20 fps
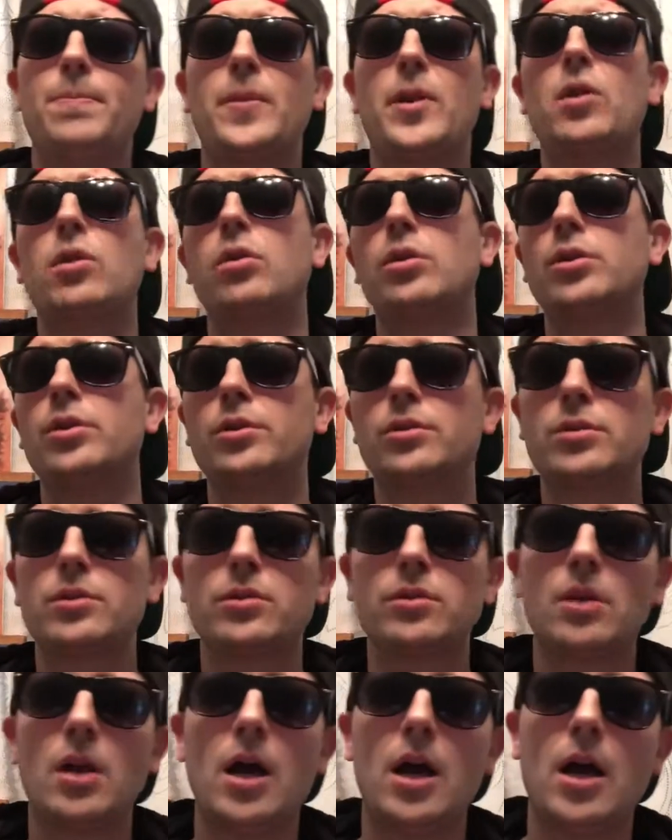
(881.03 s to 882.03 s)

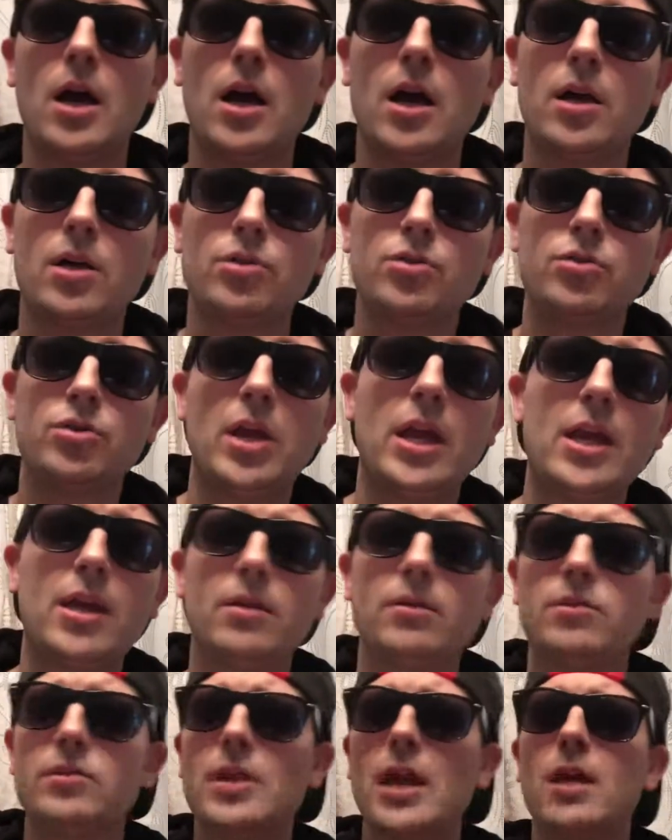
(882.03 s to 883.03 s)
Clerks, Jay
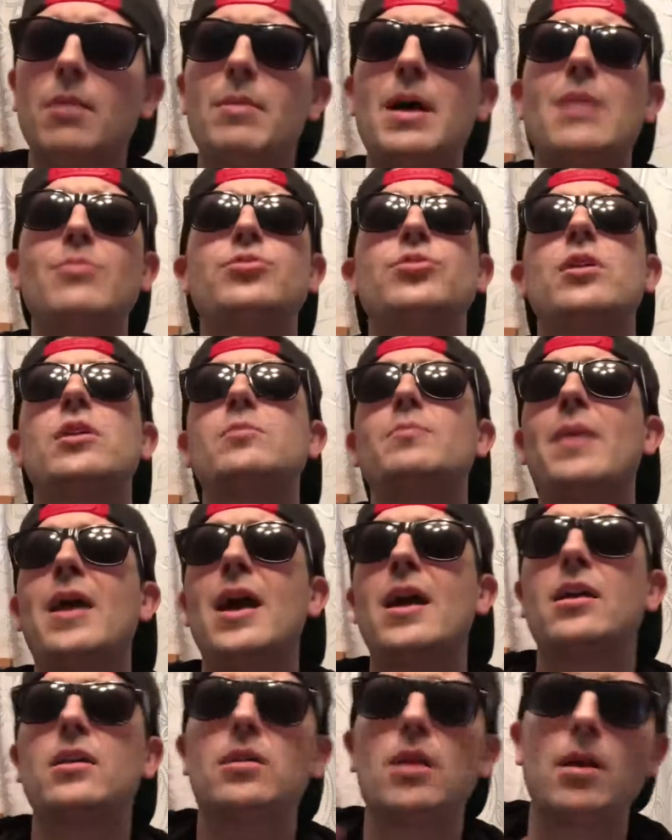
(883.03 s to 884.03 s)
and Silent Bob Strikes
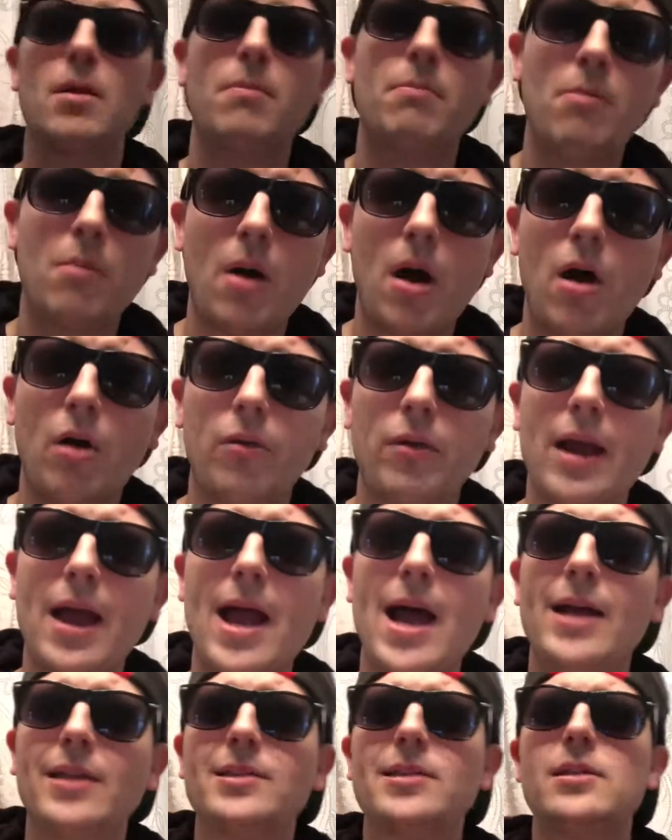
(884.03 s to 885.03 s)
Back,
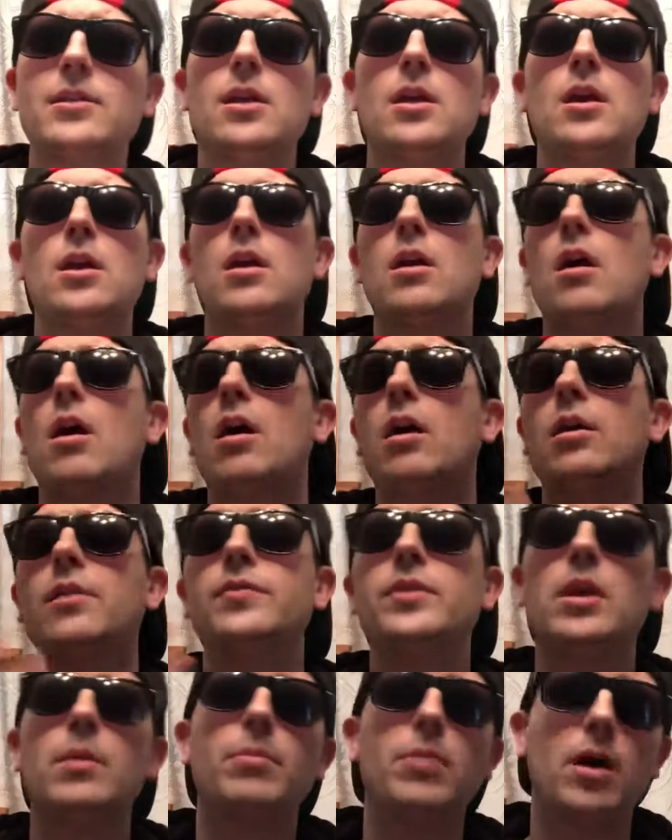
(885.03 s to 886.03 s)
Mallrats, all
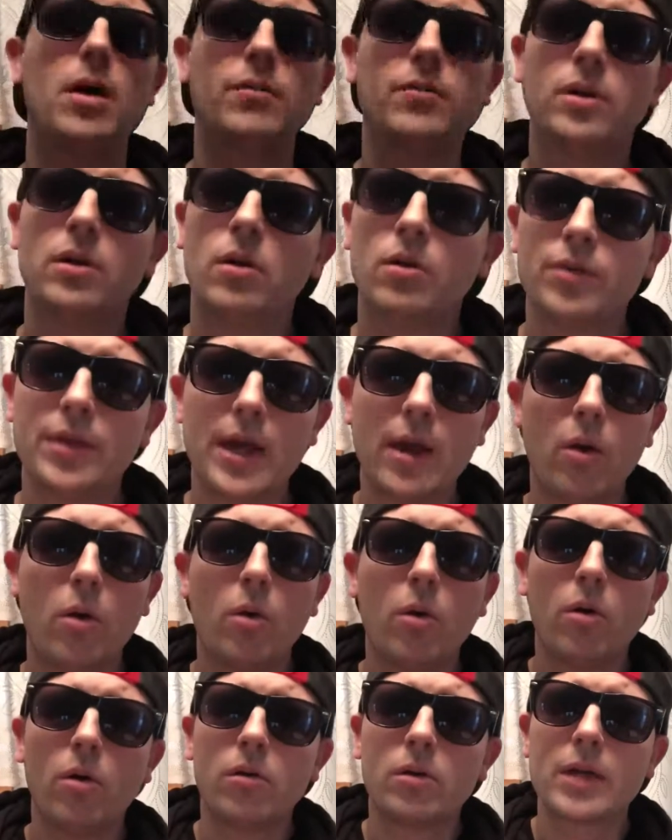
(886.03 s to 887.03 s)
of the above. You know, that
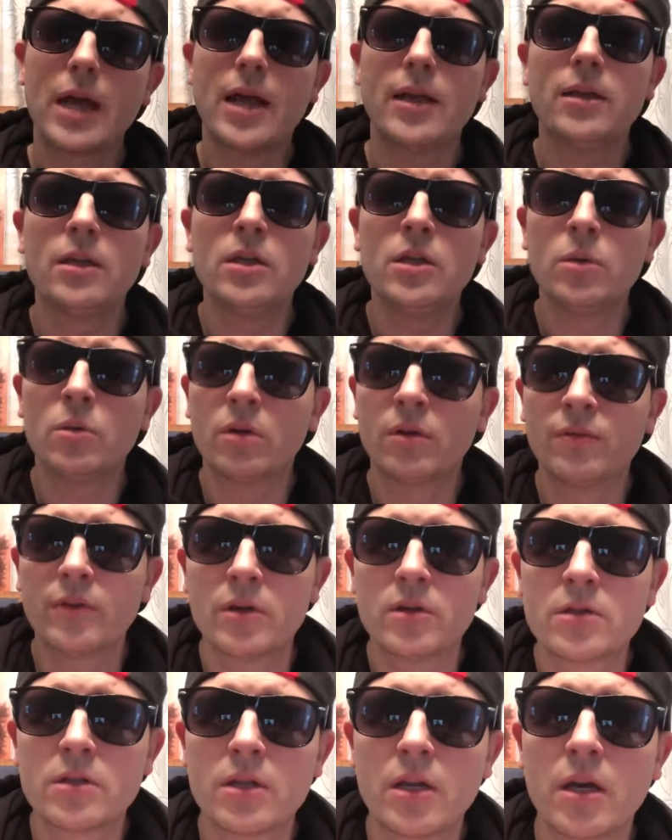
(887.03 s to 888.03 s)
whole kind of
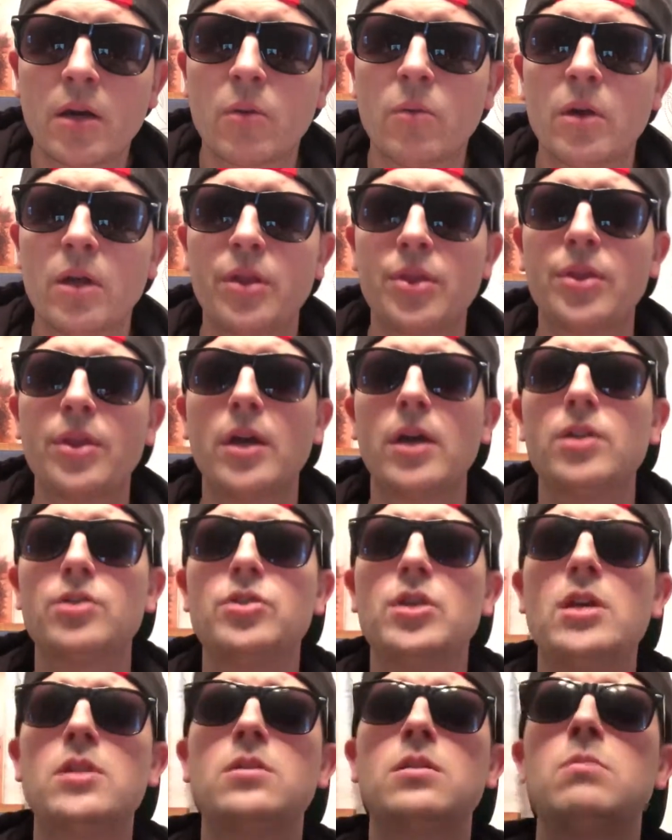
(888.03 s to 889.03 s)
universe there with
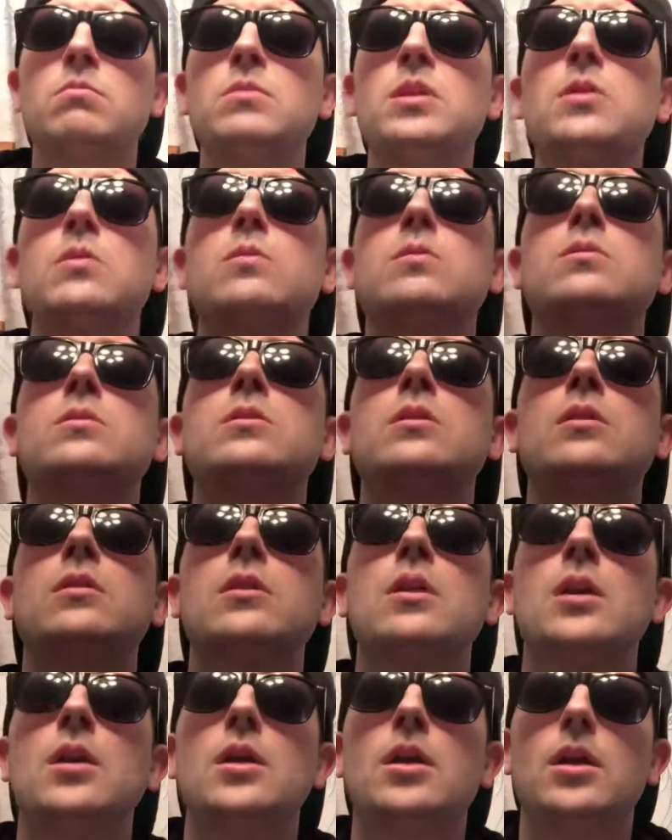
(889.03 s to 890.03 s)
Jason Mewes
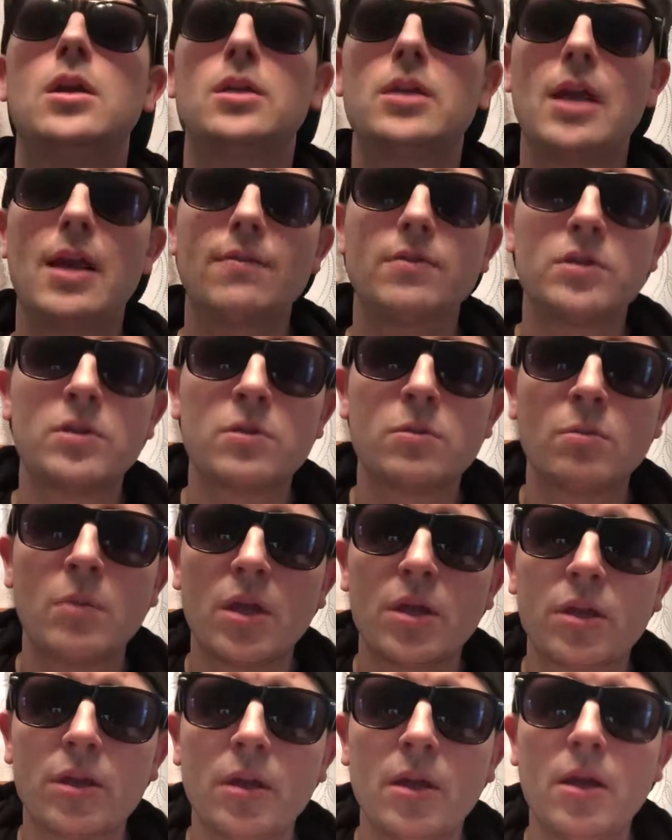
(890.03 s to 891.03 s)
and Kevin
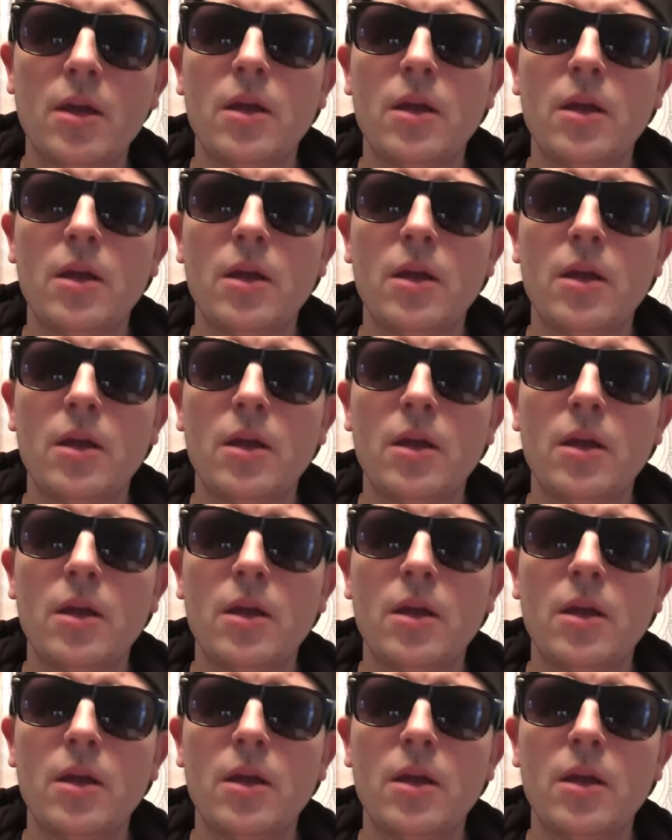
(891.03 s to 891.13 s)
Smith.